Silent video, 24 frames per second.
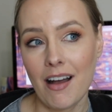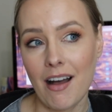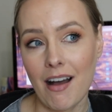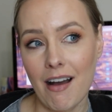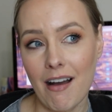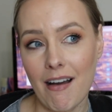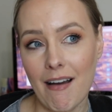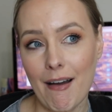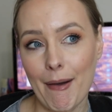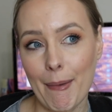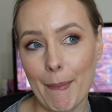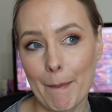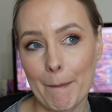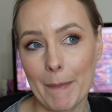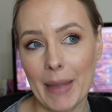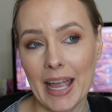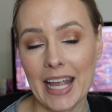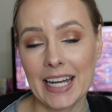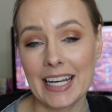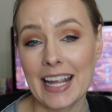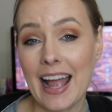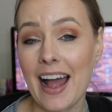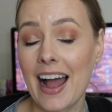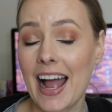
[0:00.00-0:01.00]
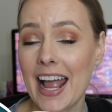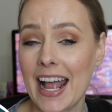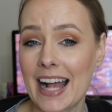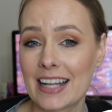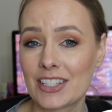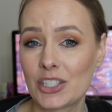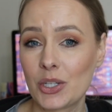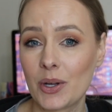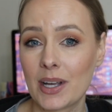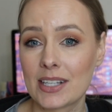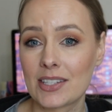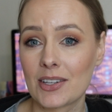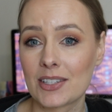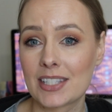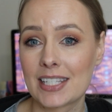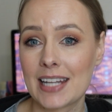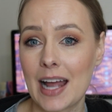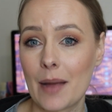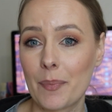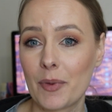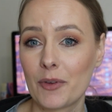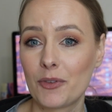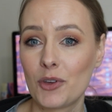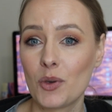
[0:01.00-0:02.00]
Um, and yeah, I asked you guys on
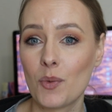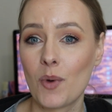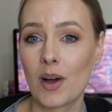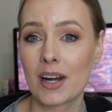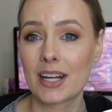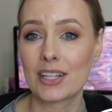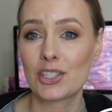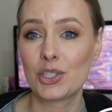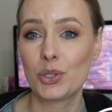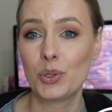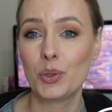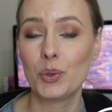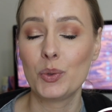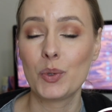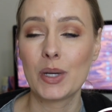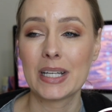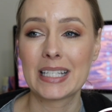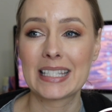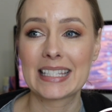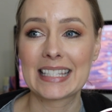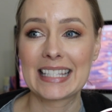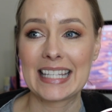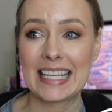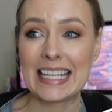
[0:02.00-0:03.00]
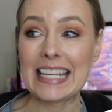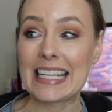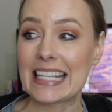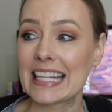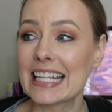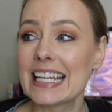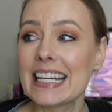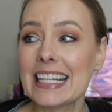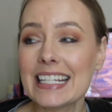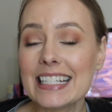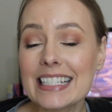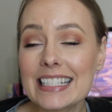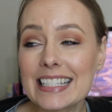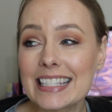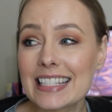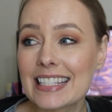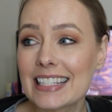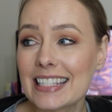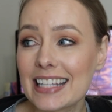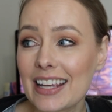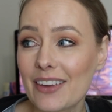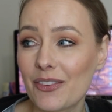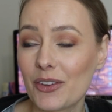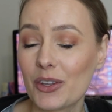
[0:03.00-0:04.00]
Snap if you wanted to see
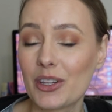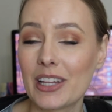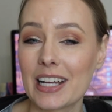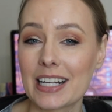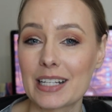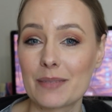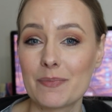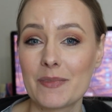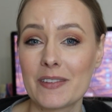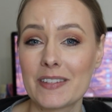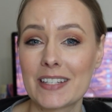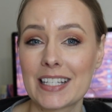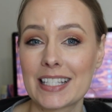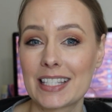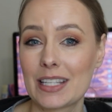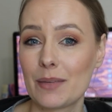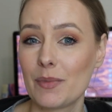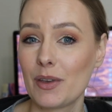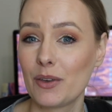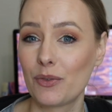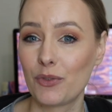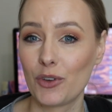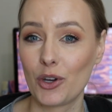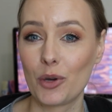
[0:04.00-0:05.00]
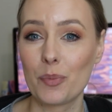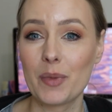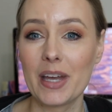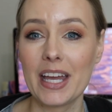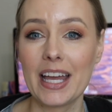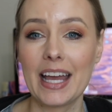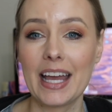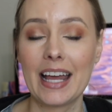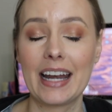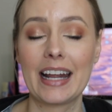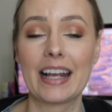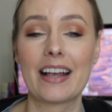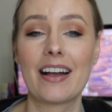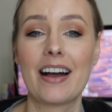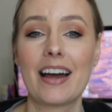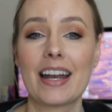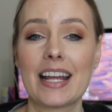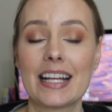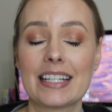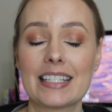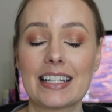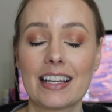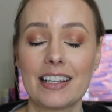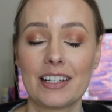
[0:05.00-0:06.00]
this, if you'd like to see me film it, and I got
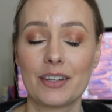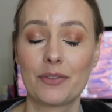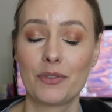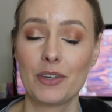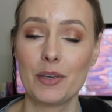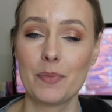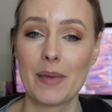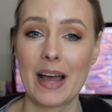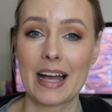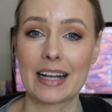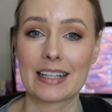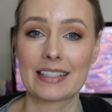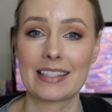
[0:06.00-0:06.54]
a ton of feedback